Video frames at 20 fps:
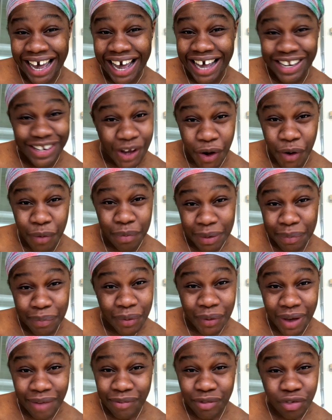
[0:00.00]
I know,
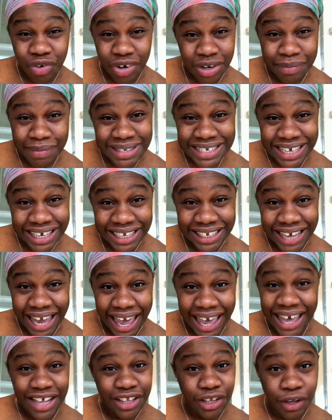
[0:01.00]
people. I haven't creamed my skin
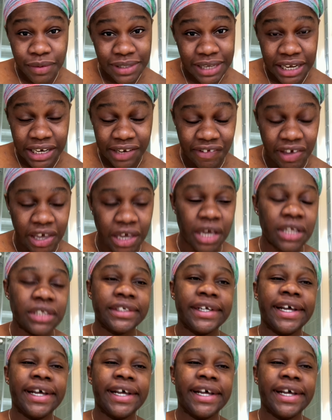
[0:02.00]
yet. Don't say anything.